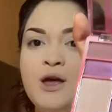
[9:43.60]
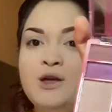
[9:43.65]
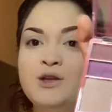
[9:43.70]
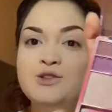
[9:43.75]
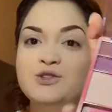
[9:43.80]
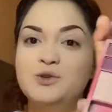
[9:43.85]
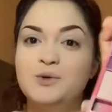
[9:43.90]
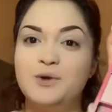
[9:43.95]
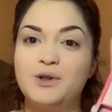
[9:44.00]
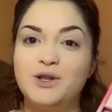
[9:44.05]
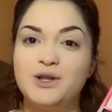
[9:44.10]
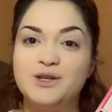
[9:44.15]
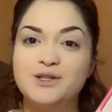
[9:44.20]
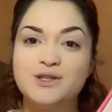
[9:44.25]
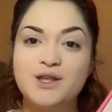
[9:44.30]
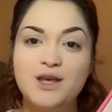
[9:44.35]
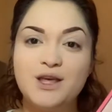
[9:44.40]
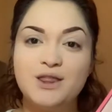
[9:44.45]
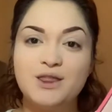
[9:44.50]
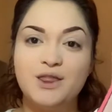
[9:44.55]
So it looks
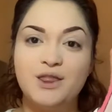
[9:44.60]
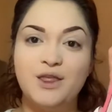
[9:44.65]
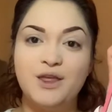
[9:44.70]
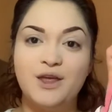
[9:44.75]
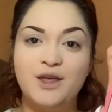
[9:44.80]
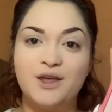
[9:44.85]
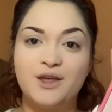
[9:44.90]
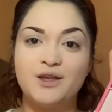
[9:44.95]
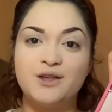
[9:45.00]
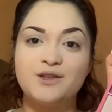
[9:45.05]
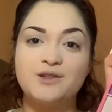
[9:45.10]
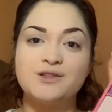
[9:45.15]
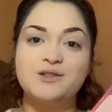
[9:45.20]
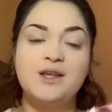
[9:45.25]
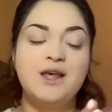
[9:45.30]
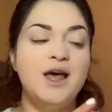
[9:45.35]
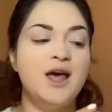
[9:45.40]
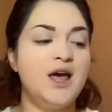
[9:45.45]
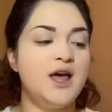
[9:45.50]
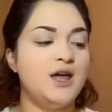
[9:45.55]
like this
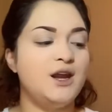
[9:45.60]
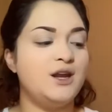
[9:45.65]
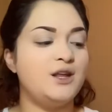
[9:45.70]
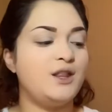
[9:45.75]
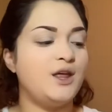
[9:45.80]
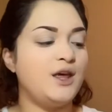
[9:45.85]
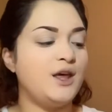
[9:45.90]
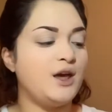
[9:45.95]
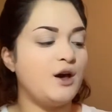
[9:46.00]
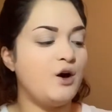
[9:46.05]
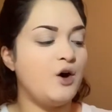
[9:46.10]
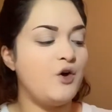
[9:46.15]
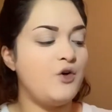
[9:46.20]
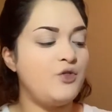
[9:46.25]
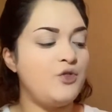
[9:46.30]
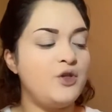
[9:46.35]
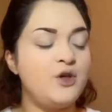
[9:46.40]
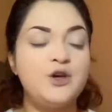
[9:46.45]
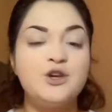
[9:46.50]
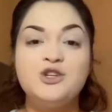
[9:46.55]
and it like on
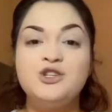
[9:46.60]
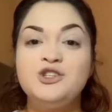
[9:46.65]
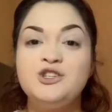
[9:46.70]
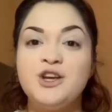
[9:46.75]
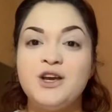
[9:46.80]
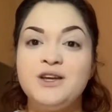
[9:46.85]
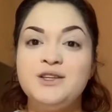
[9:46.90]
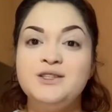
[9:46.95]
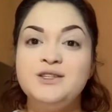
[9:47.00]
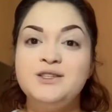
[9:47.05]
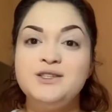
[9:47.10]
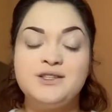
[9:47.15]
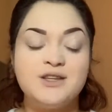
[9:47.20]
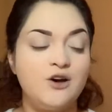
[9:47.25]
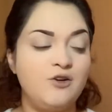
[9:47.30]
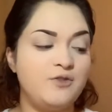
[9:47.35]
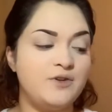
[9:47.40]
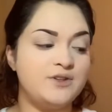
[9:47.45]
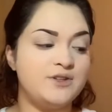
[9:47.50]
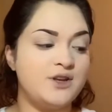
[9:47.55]
the shades
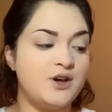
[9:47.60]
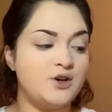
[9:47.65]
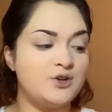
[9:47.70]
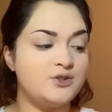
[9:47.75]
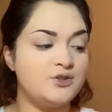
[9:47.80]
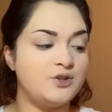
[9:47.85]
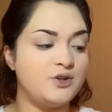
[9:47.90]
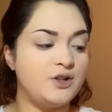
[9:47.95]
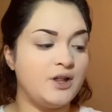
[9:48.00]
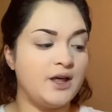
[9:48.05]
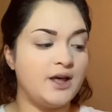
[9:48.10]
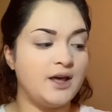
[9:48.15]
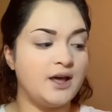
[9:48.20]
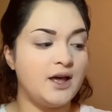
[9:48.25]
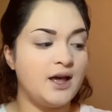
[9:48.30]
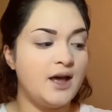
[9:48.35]
itself it tells you like